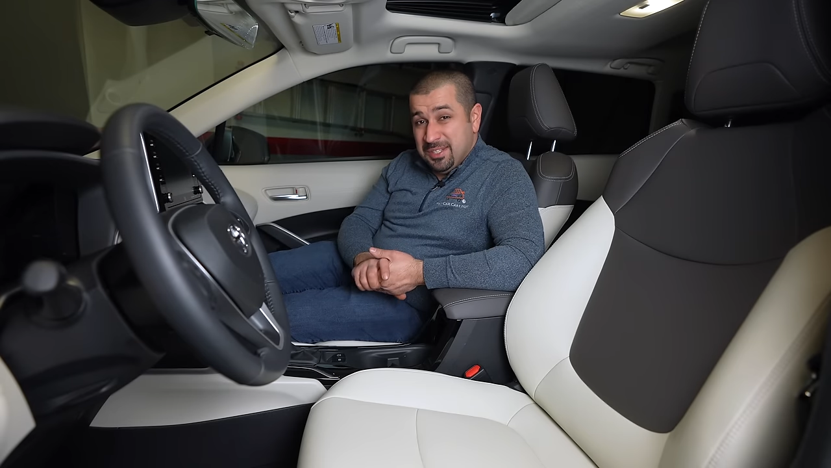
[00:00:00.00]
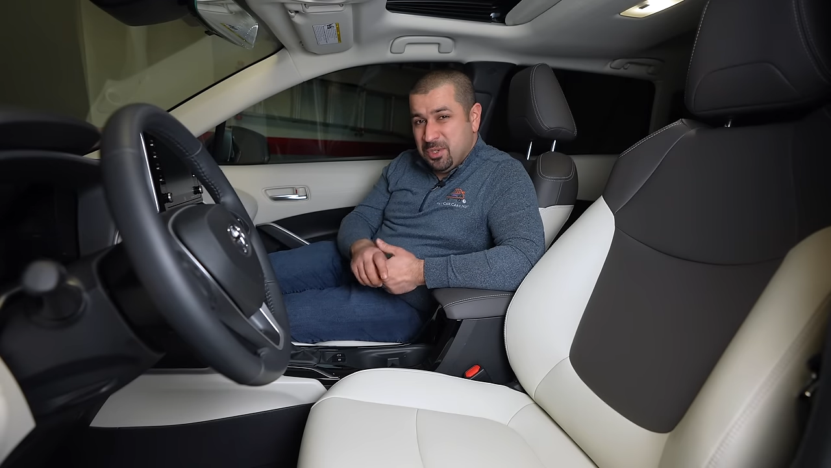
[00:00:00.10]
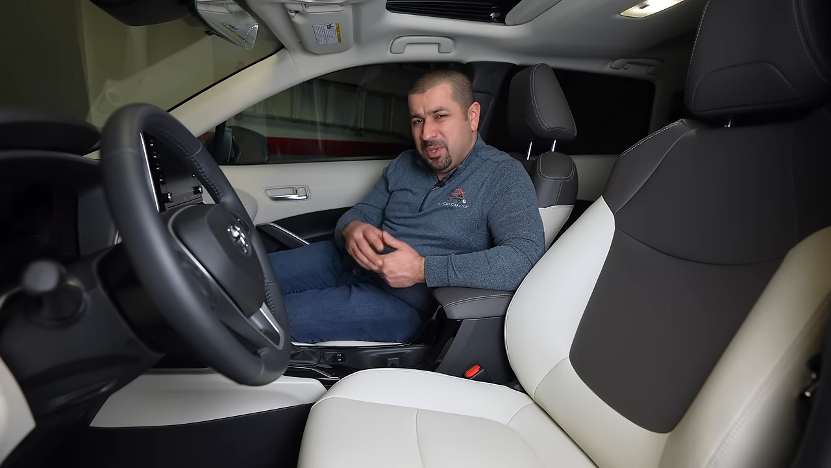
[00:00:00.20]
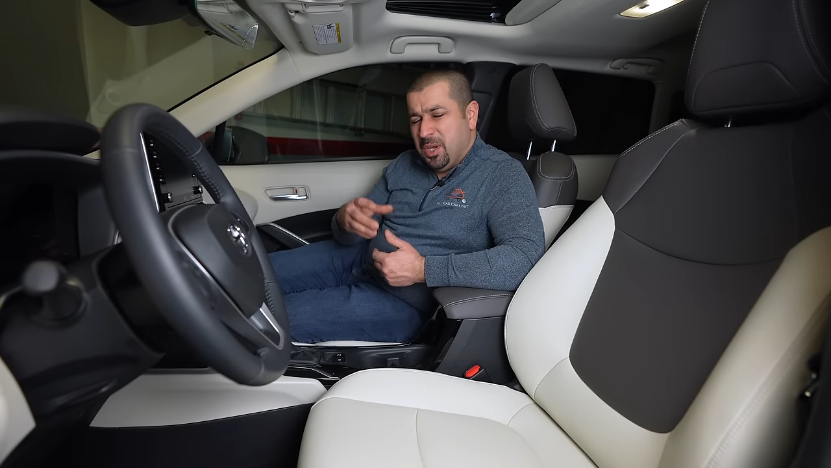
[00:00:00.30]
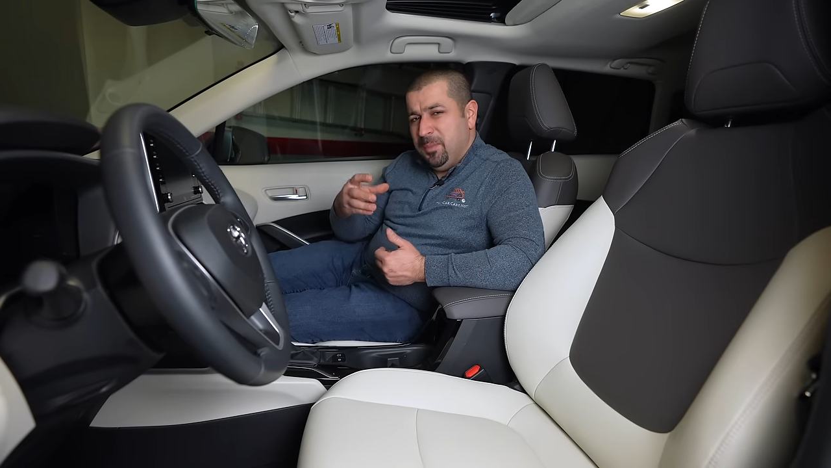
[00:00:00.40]

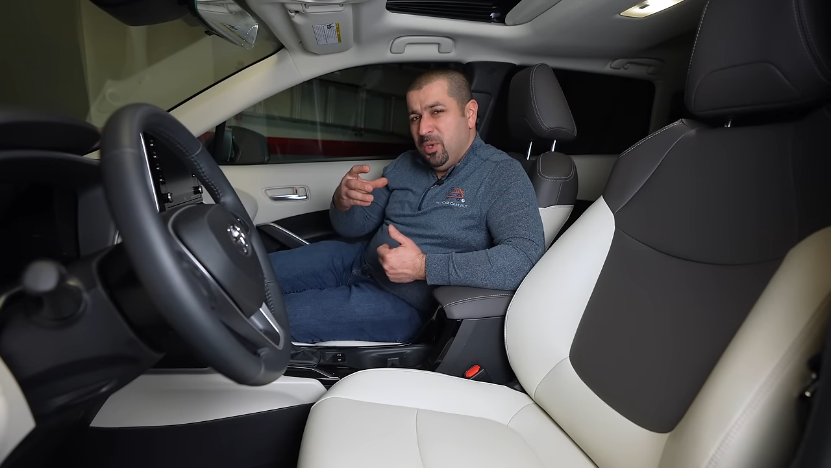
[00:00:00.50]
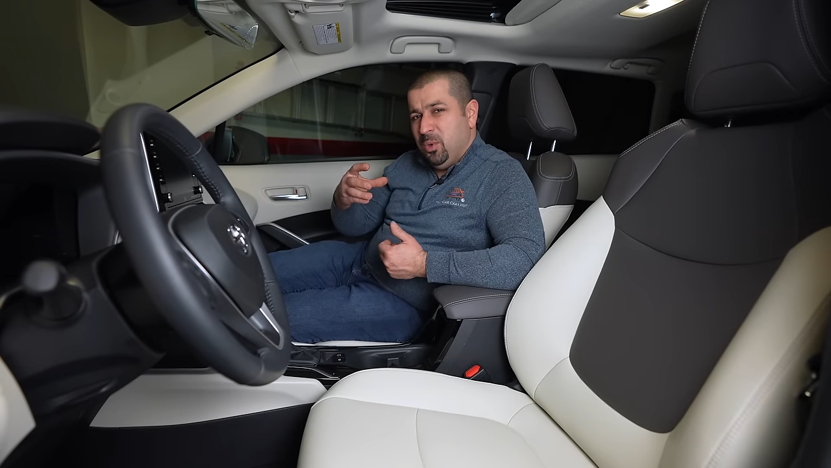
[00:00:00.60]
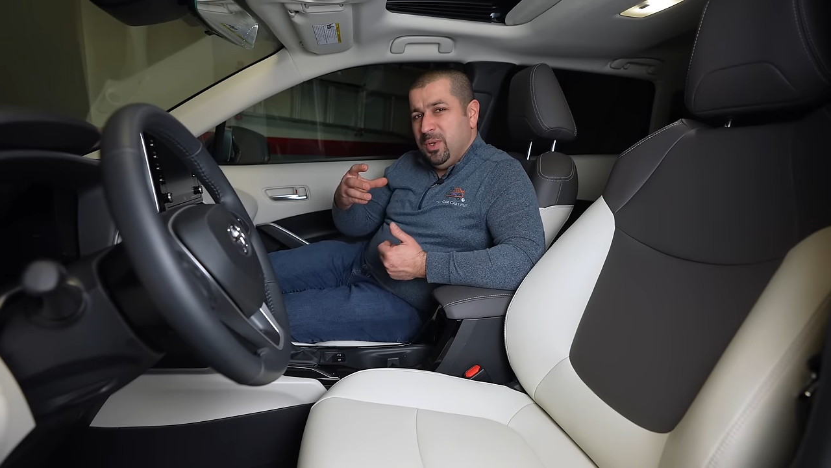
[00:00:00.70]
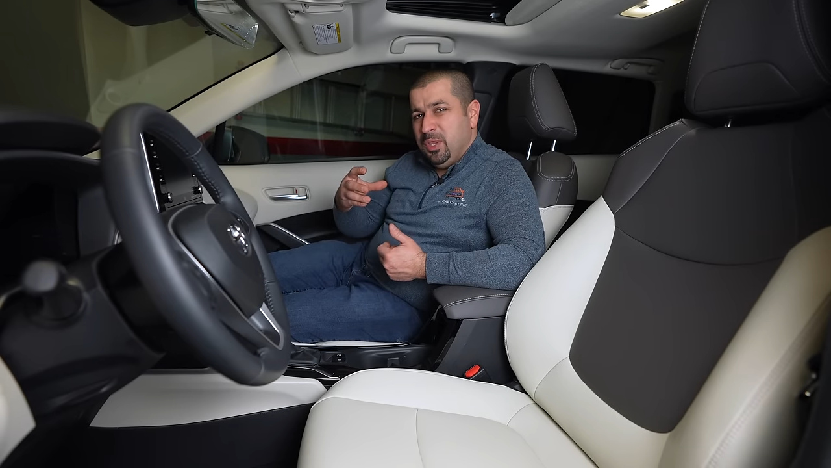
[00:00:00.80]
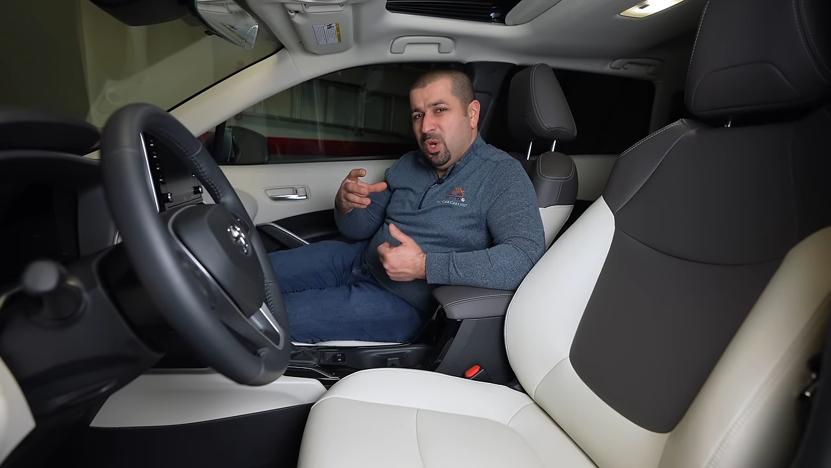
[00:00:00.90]
so the computer
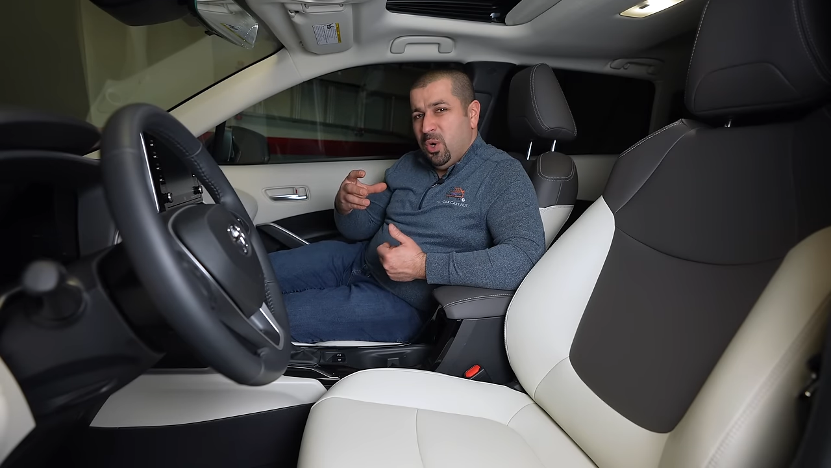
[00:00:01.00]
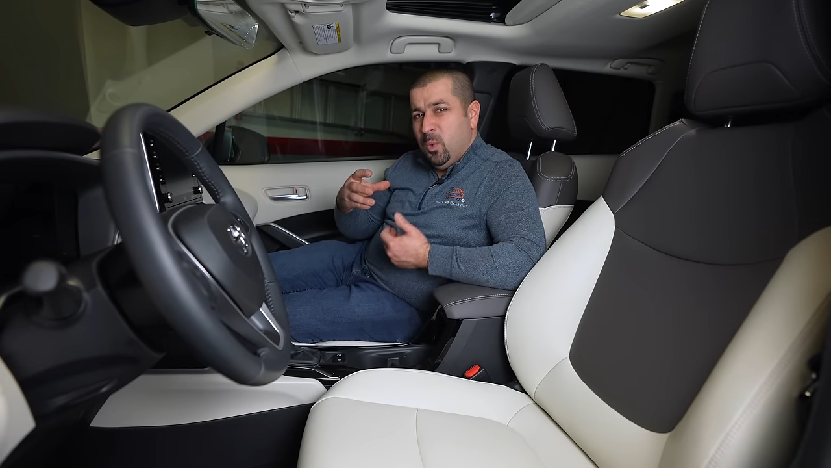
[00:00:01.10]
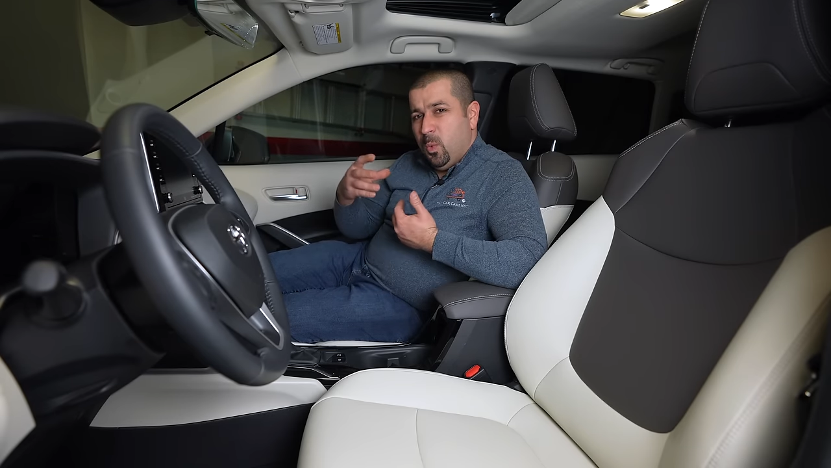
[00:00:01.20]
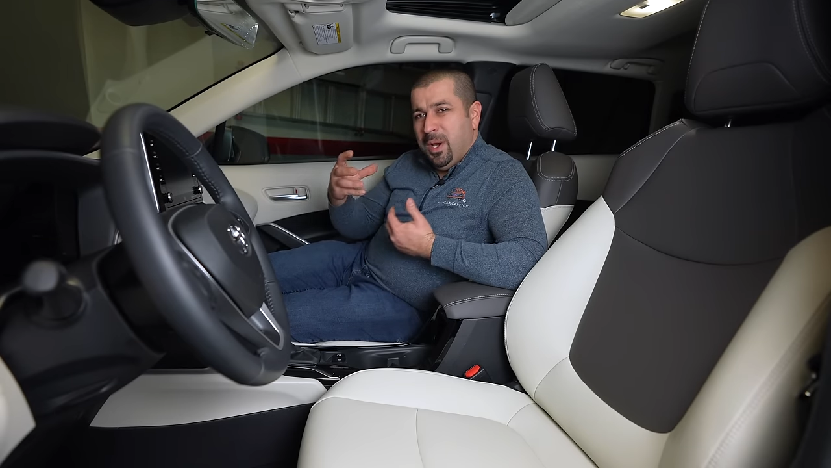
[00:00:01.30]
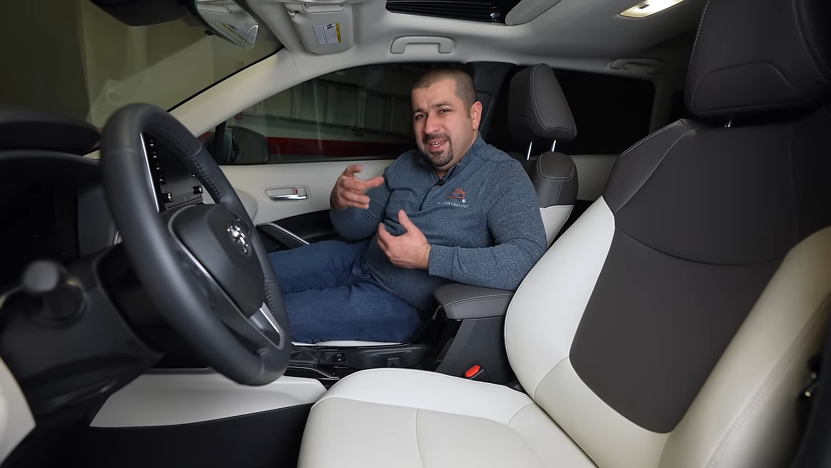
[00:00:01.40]
would know
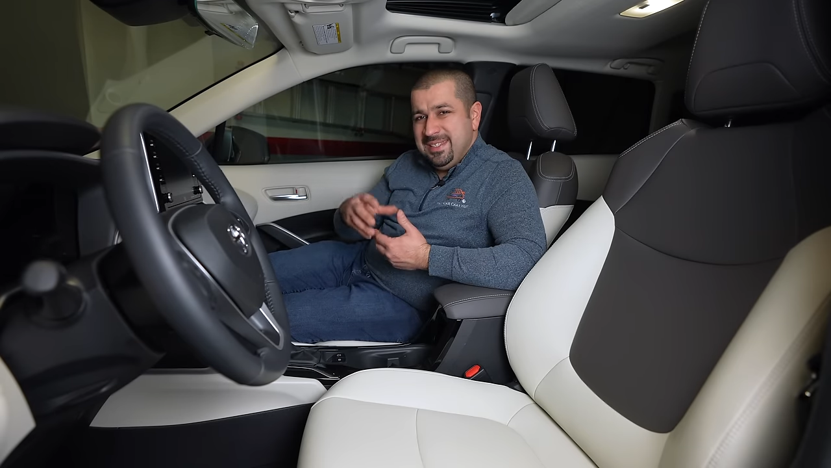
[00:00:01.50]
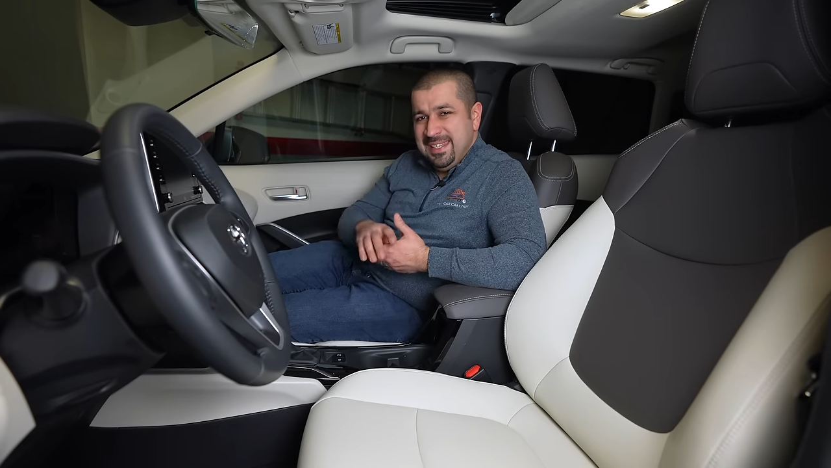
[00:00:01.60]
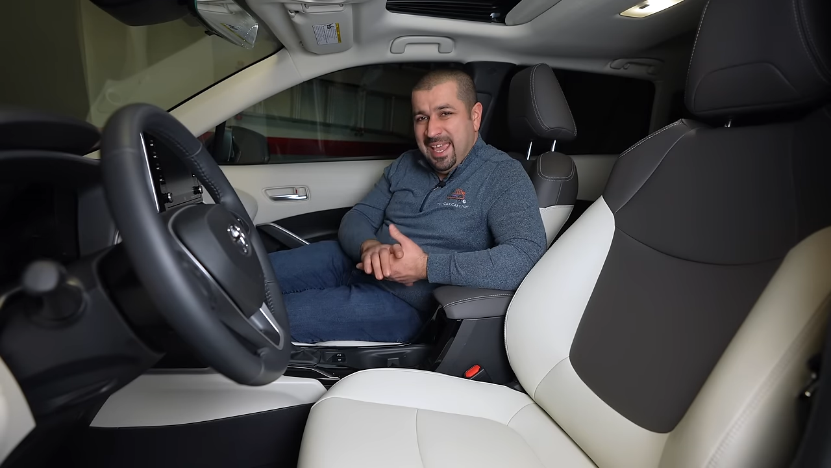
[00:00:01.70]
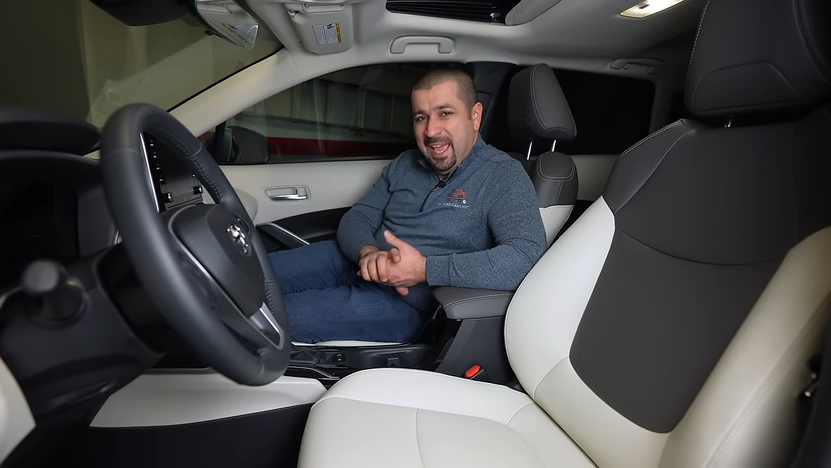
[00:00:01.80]
what is the